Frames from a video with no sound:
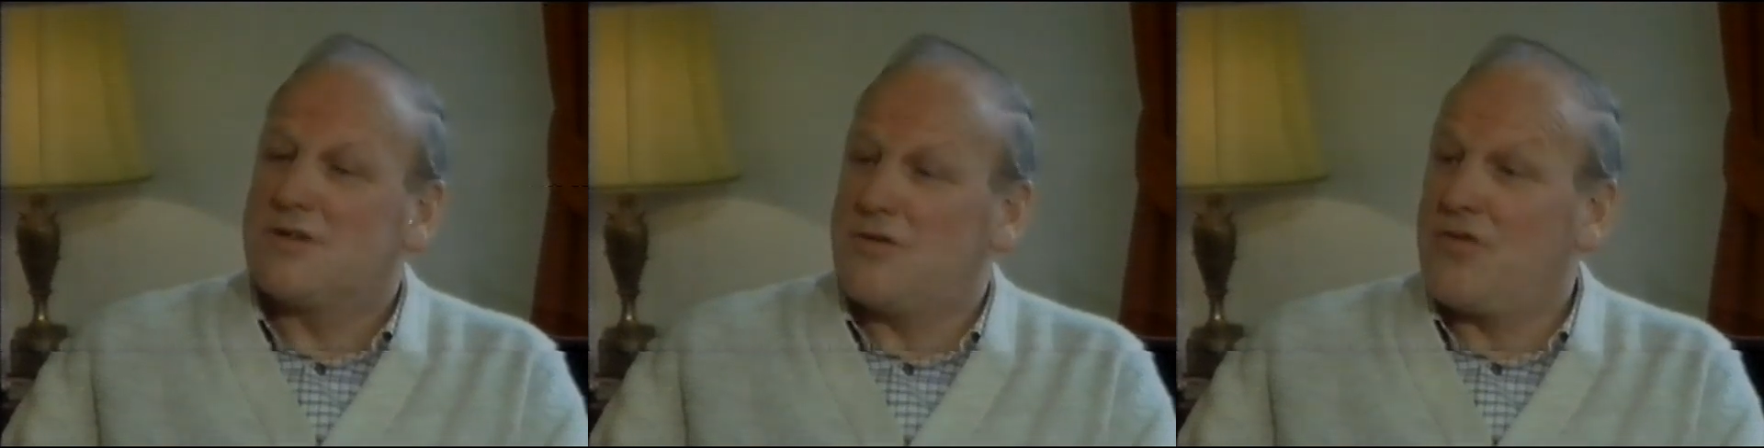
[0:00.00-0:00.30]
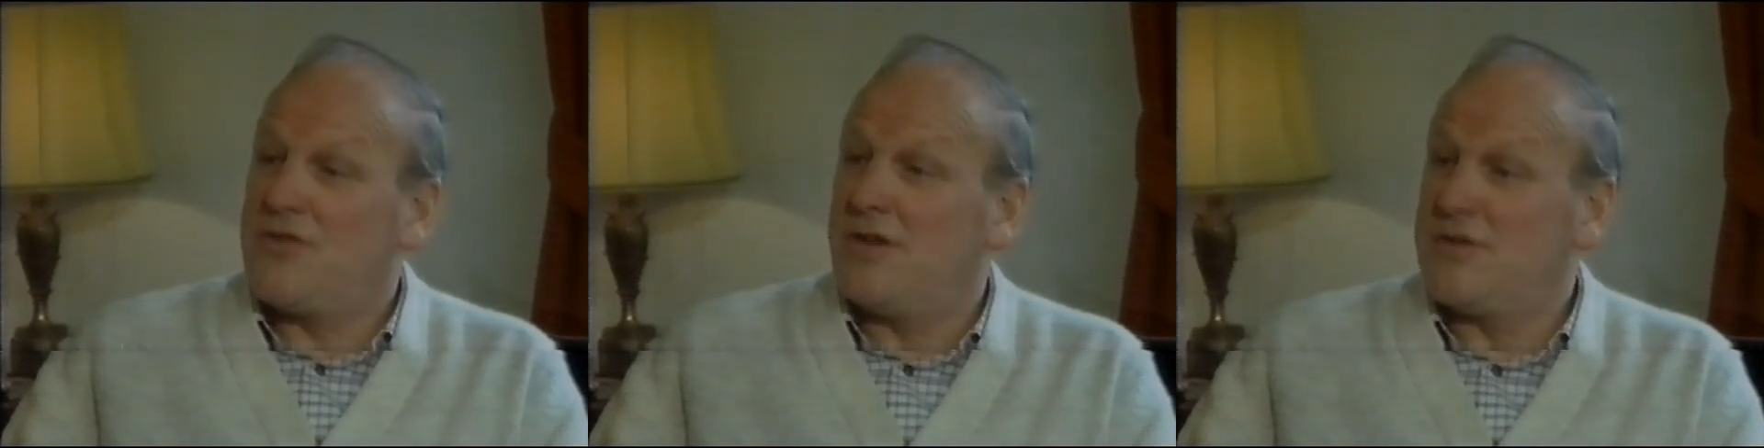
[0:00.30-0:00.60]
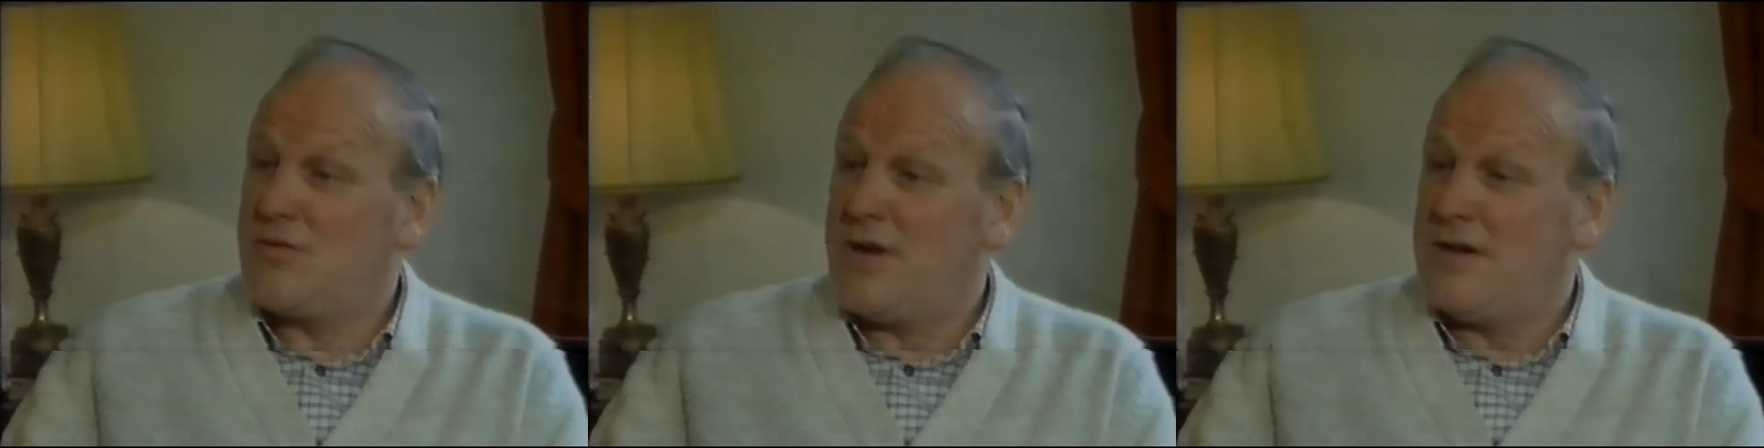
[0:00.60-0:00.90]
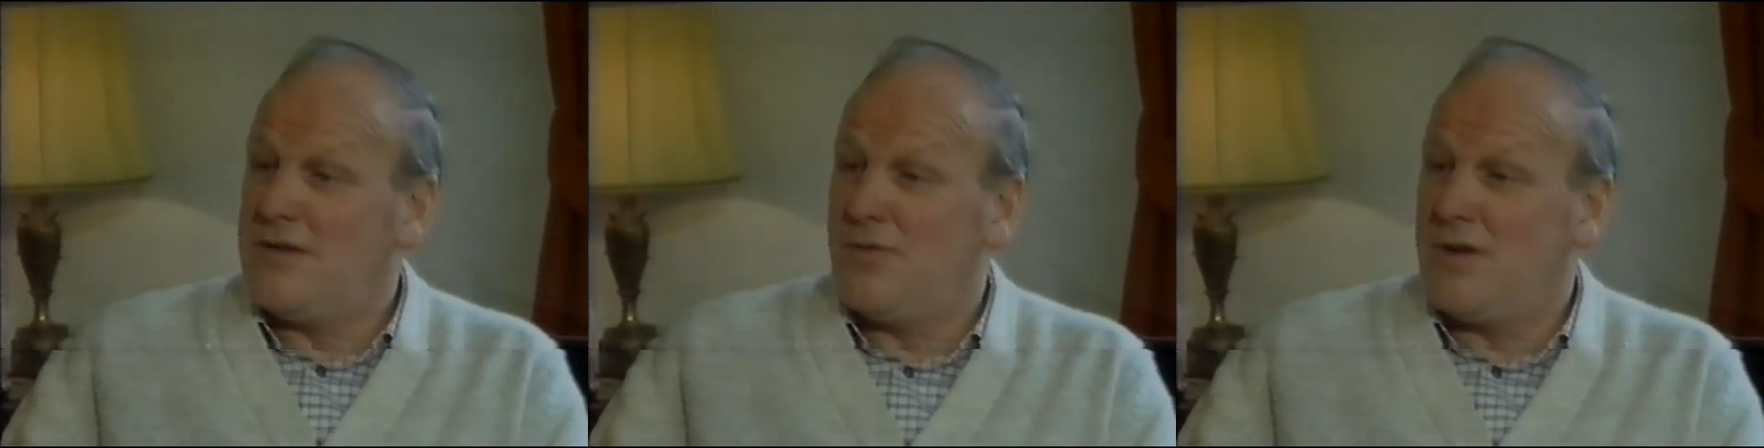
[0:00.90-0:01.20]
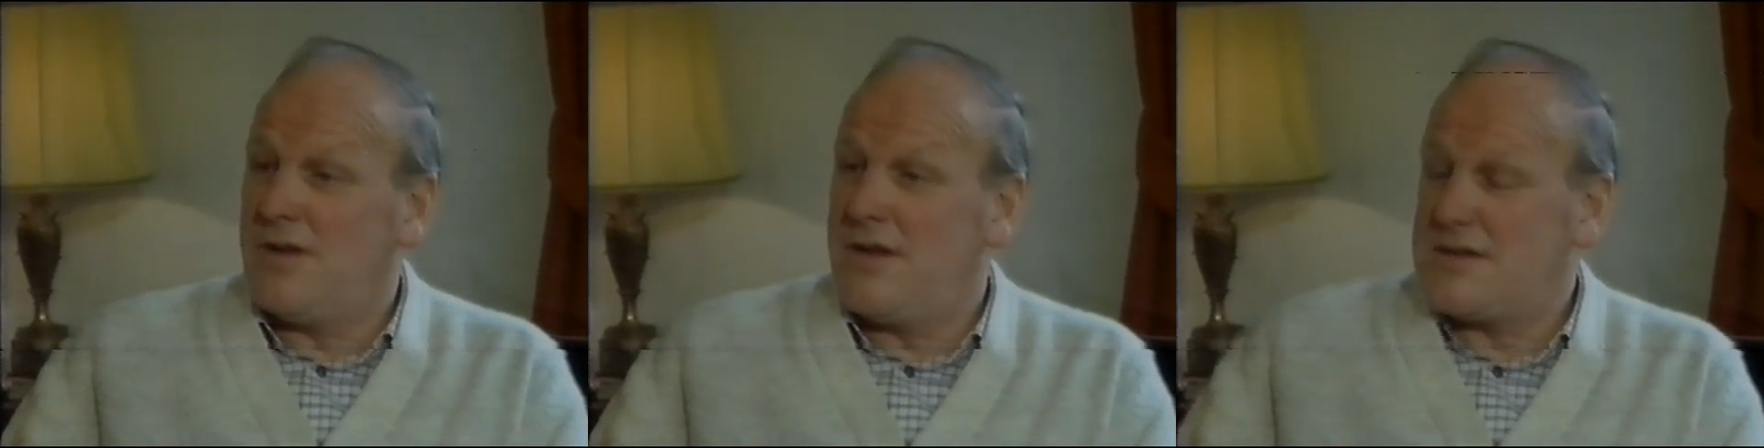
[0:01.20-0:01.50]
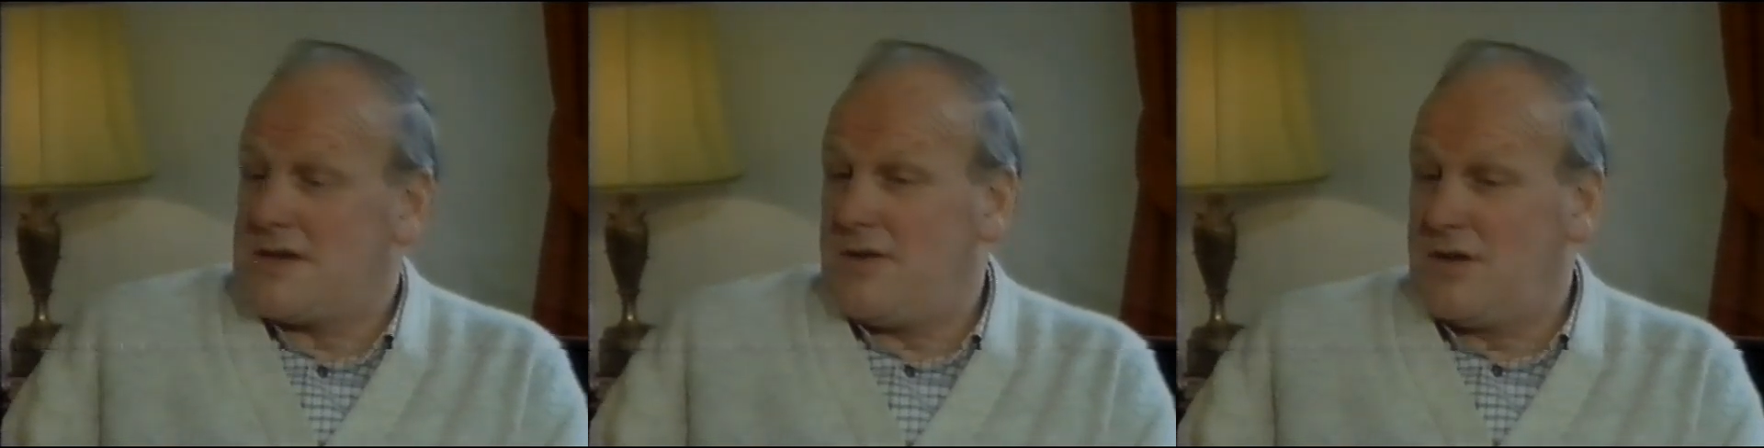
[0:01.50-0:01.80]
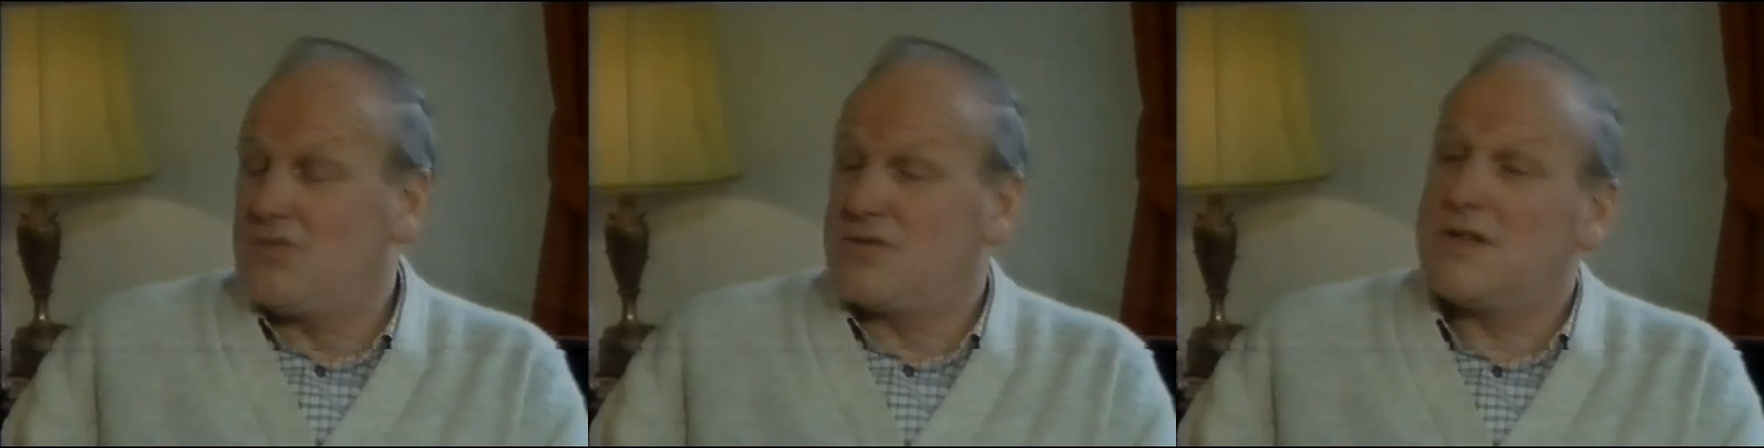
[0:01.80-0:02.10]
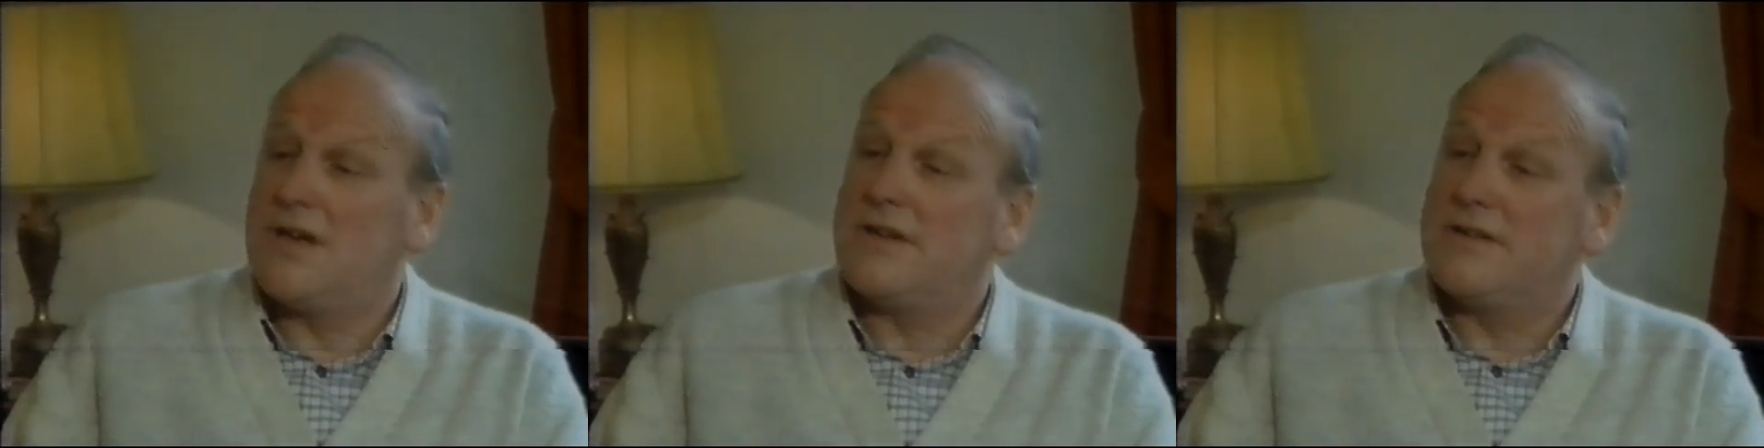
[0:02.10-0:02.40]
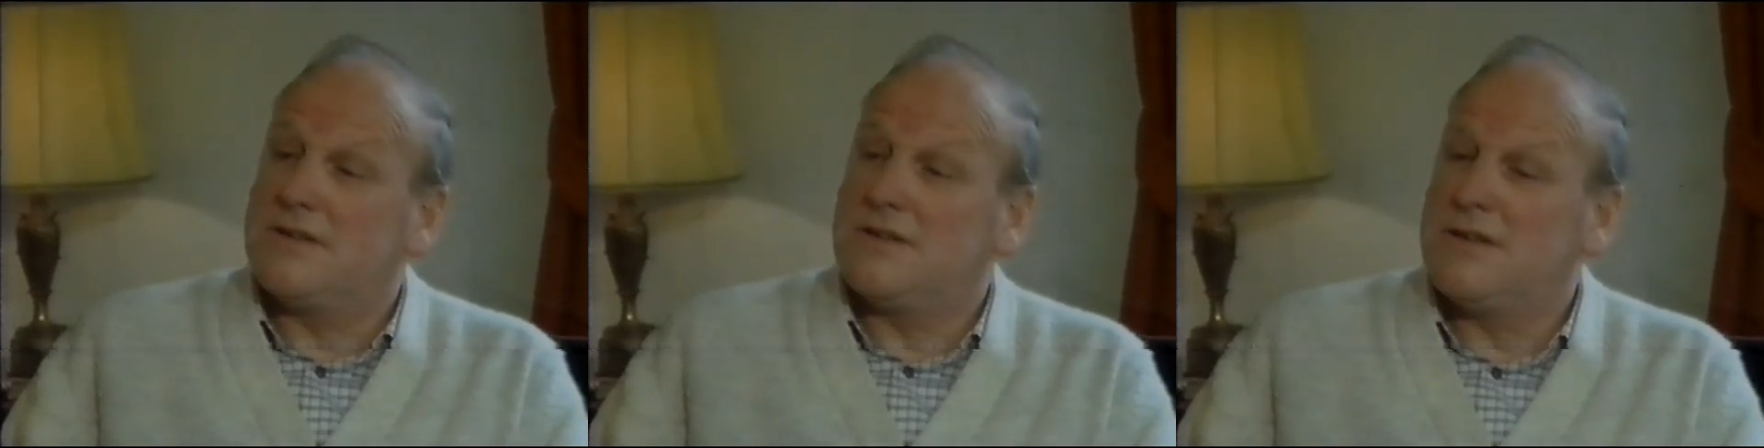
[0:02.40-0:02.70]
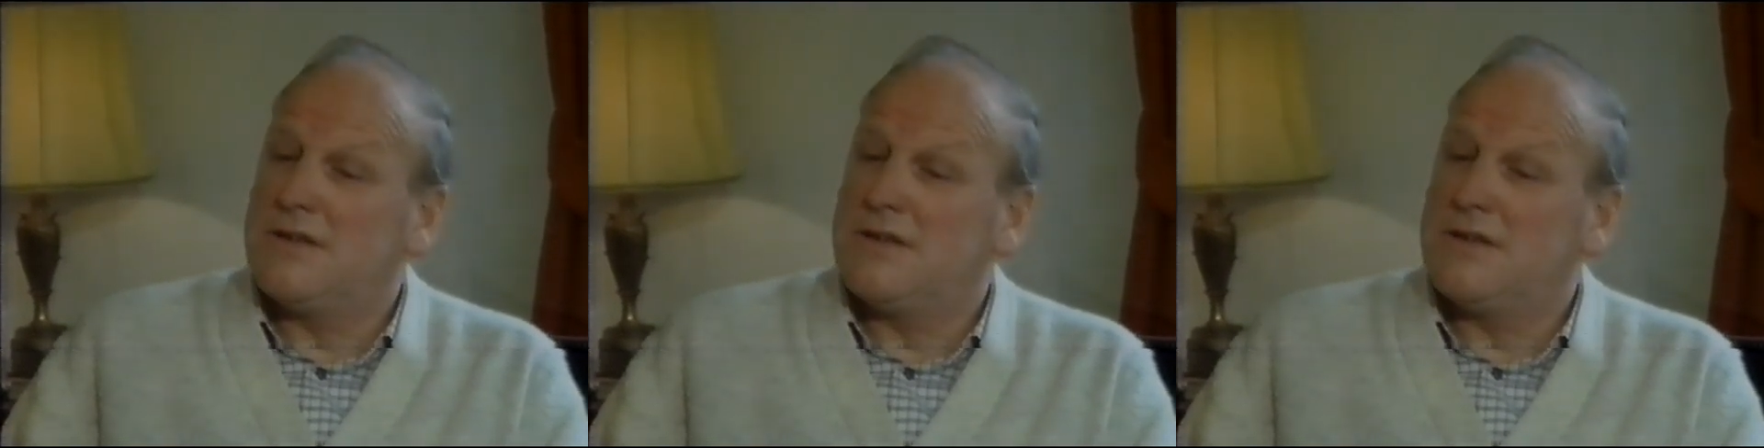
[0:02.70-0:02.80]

So the three of us went, didn't we? And that's how it all started.